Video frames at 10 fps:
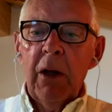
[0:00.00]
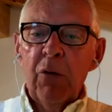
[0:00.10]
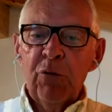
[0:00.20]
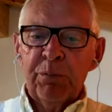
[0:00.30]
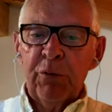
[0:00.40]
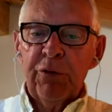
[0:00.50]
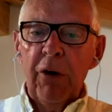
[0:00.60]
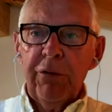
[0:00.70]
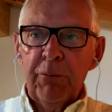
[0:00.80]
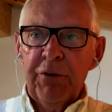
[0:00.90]
whose
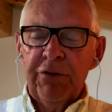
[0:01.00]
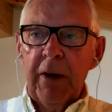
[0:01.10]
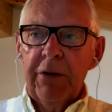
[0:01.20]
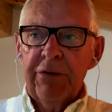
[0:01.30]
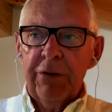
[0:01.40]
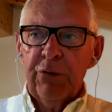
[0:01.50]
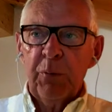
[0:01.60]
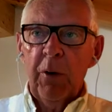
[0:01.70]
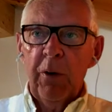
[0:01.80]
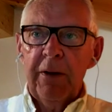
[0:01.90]
production facilities
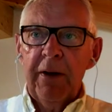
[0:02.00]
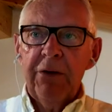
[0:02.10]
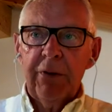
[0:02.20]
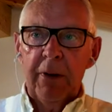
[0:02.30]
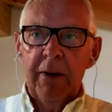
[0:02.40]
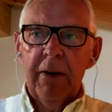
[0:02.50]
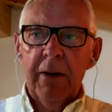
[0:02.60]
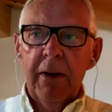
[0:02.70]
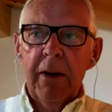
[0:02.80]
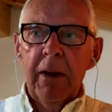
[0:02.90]
were in Italy,
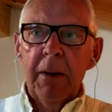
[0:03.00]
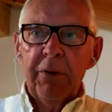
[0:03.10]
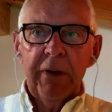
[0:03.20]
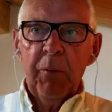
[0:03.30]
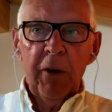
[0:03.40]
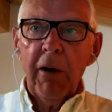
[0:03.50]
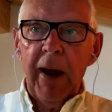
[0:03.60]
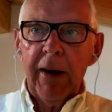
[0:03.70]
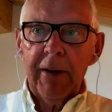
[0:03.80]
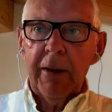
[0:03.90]
but they were not
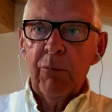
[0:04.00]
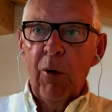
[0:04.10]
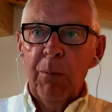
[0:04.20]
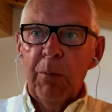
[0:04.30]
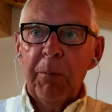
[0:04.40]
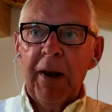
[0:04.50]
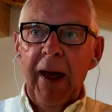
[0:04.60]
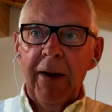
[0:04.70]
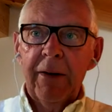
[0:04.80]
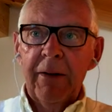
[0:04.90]
like in Rome or
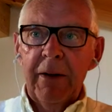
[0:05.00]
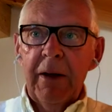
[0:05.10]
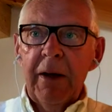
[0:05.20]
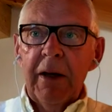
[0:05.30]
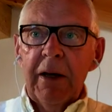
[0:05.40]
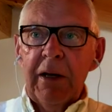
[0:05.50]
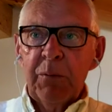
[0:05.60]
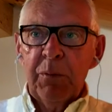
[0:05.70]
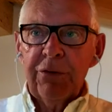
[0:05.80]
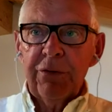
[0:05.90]
Milan.
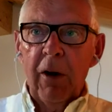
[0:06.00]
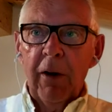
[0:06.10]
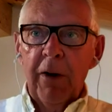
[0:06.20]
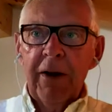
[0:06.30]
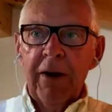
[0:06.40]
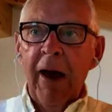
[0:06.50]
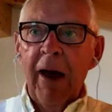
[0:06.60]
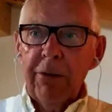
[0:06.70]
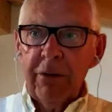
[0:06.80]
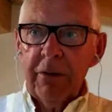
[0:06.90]
It was on an
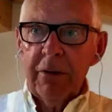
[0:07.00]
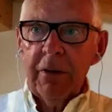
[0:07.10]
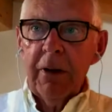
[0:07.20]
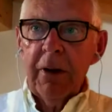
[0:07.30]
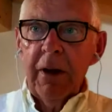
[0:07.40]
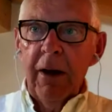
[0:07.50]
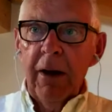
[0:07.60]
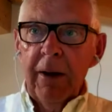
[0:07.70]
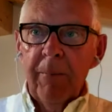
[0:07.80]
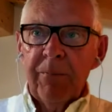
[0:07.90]
island
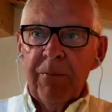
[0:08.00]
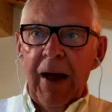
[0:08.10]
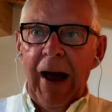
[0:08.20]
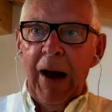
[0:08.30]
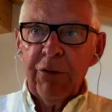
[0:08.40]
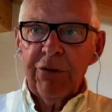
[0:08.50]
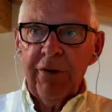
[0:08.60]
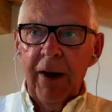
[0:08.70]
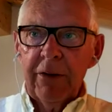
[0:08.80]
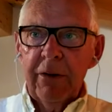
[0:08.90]

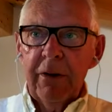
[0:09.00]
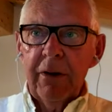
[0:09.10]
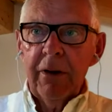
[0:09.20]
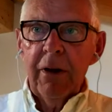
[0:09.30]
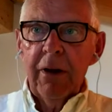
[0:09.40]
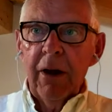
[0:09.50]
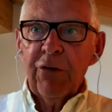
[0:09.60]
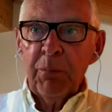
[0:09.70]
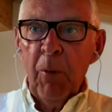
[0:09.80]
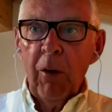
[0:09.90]
outside a
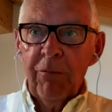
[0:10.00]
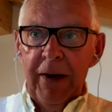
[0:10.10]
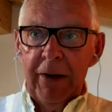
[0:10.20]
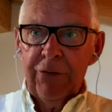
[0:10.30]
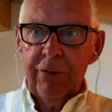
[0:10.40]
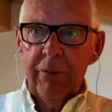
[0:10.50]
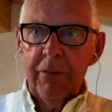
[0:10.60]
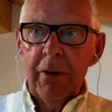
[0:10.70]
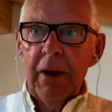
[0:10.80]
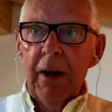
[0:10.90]
small village.
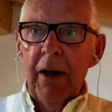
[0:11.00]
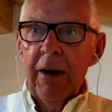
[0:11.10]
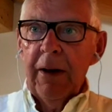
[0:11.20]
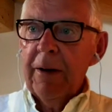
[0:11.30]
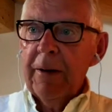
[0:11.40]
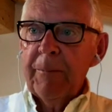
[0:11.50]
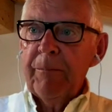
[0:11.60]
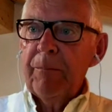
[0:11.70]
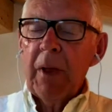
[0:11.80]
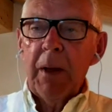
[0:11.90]

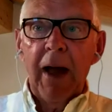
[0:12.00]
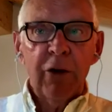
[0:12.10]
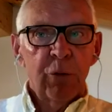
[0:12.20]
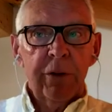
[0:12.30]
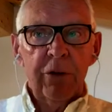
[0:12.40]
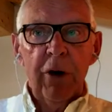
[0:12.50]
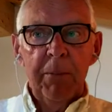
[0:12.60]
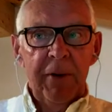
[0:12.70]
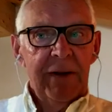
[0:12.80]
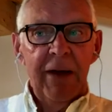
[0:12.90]
I took the
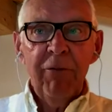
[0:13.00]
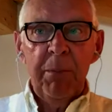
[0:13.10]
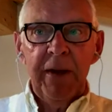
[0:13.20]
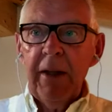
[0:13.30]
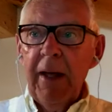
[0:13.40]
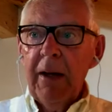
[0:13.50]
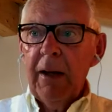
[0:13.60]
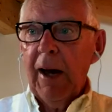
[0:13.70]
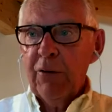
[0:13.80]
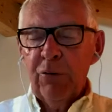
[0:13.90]
job. I'd never been there.
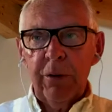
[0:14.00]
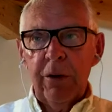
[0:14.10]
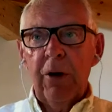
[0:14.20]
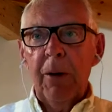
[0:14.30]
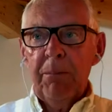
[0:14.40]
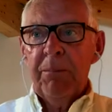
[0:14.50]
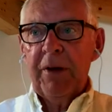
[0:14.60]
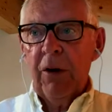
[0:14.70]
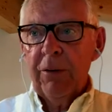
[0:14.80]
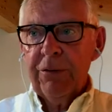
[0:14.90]
I took the job
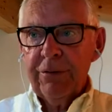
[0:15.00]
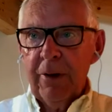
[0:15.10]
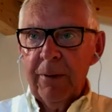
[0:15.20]
because